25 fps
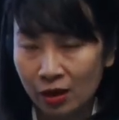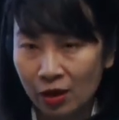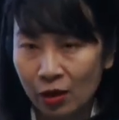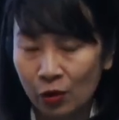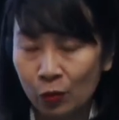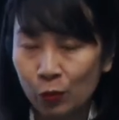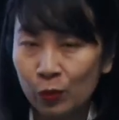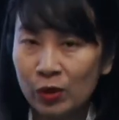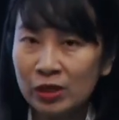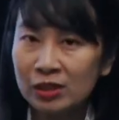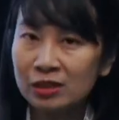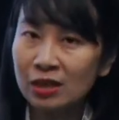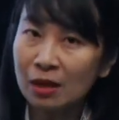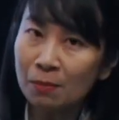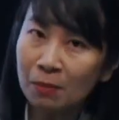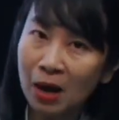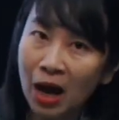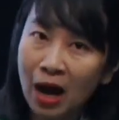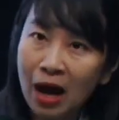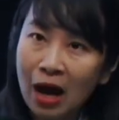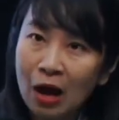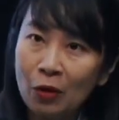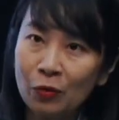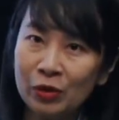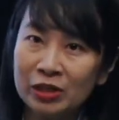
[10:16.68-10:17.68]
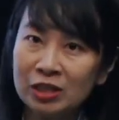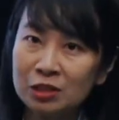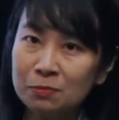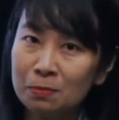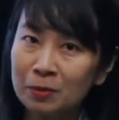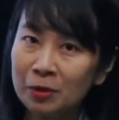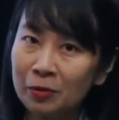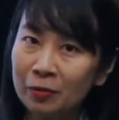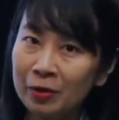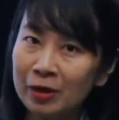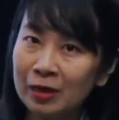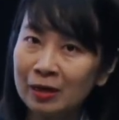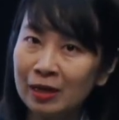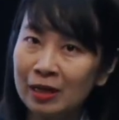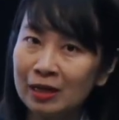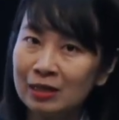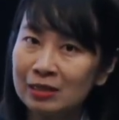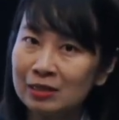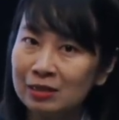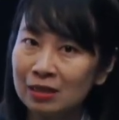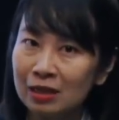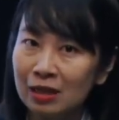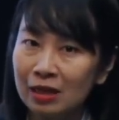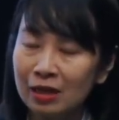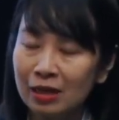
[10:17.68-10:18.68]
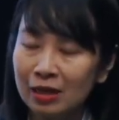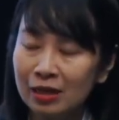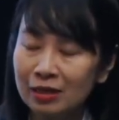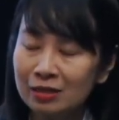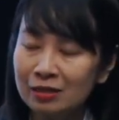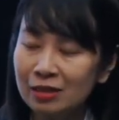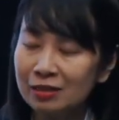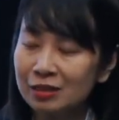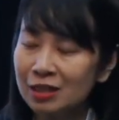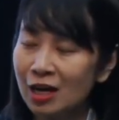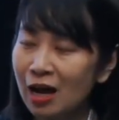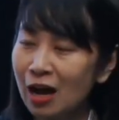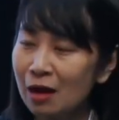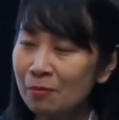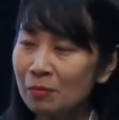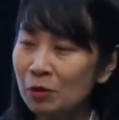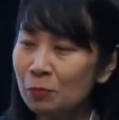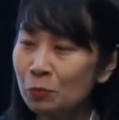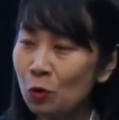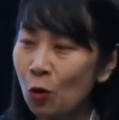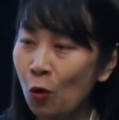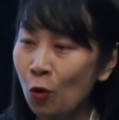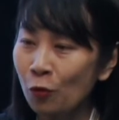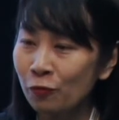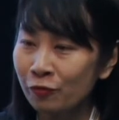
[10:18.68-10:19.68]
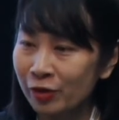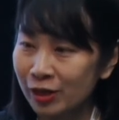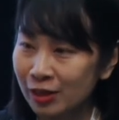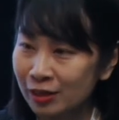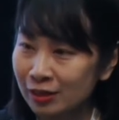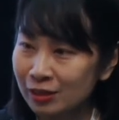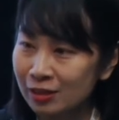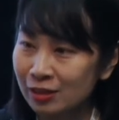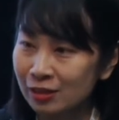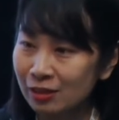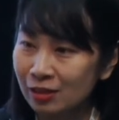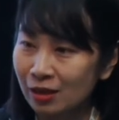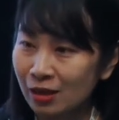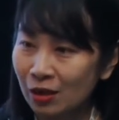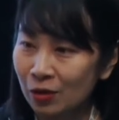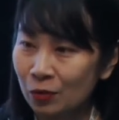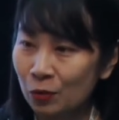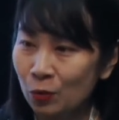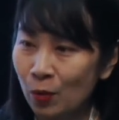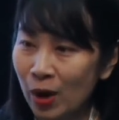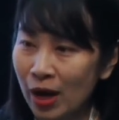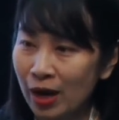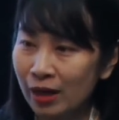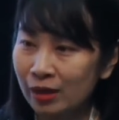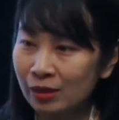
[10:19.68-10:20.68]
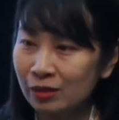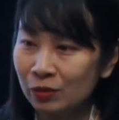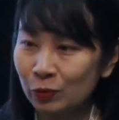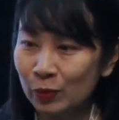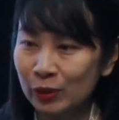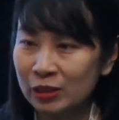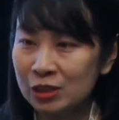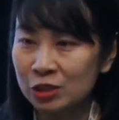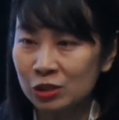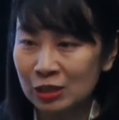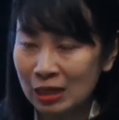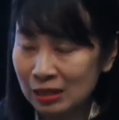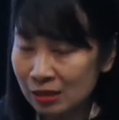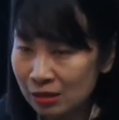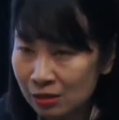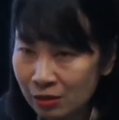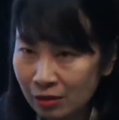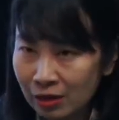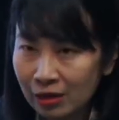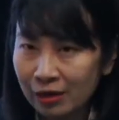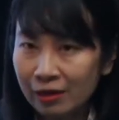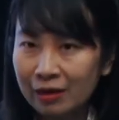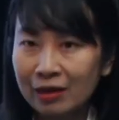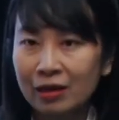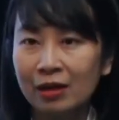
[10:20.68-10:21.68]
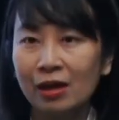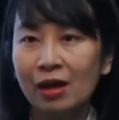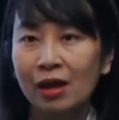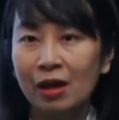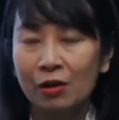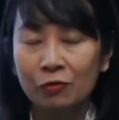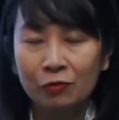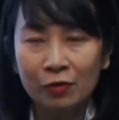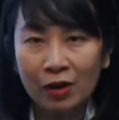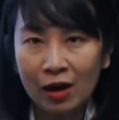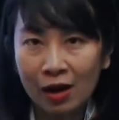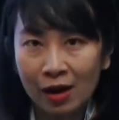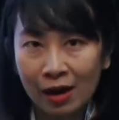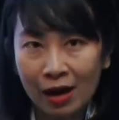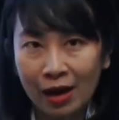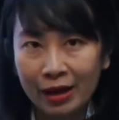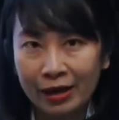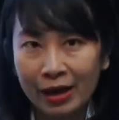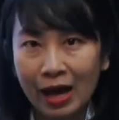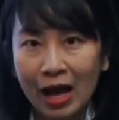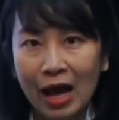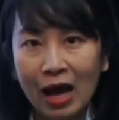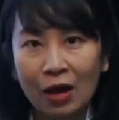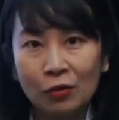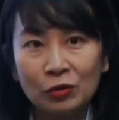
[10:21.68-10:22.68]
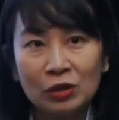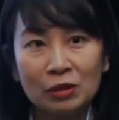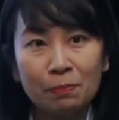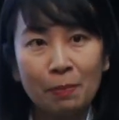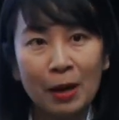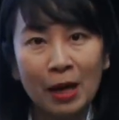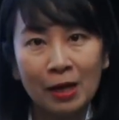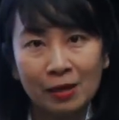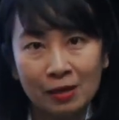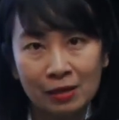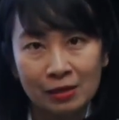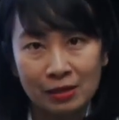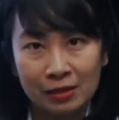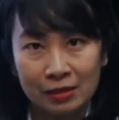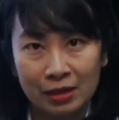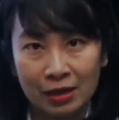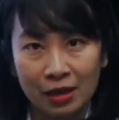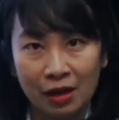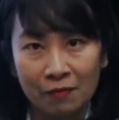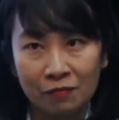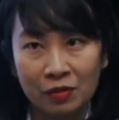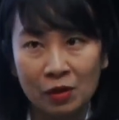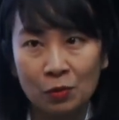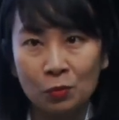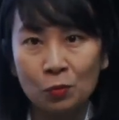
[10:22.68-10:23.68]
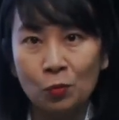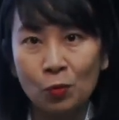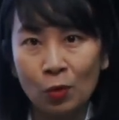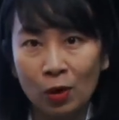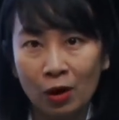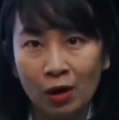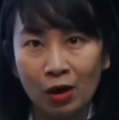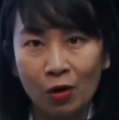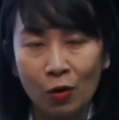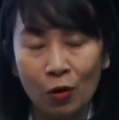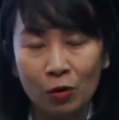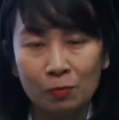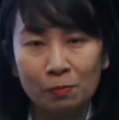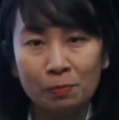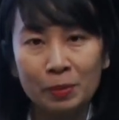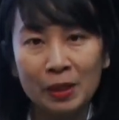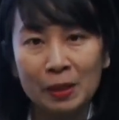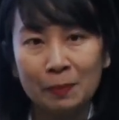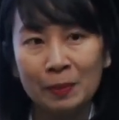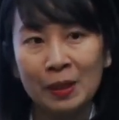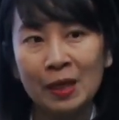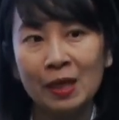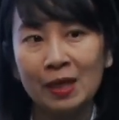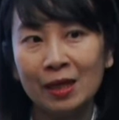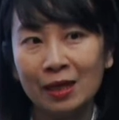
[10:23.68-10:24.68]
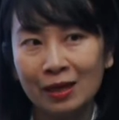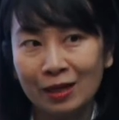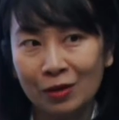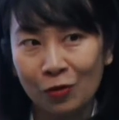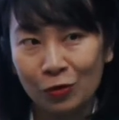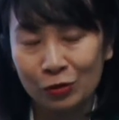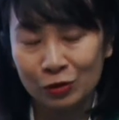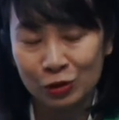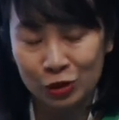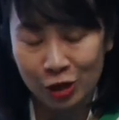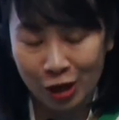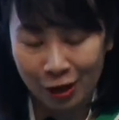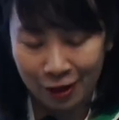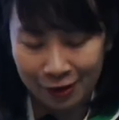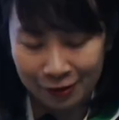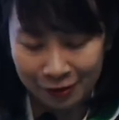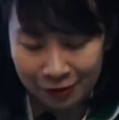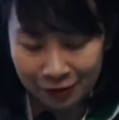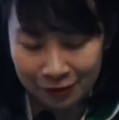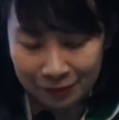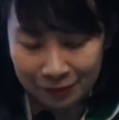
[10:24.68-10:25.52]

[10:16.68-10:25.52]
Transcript: We somehow experienced this in the time of COVID, when we suddenly realized how dependency of the world on PPE on China.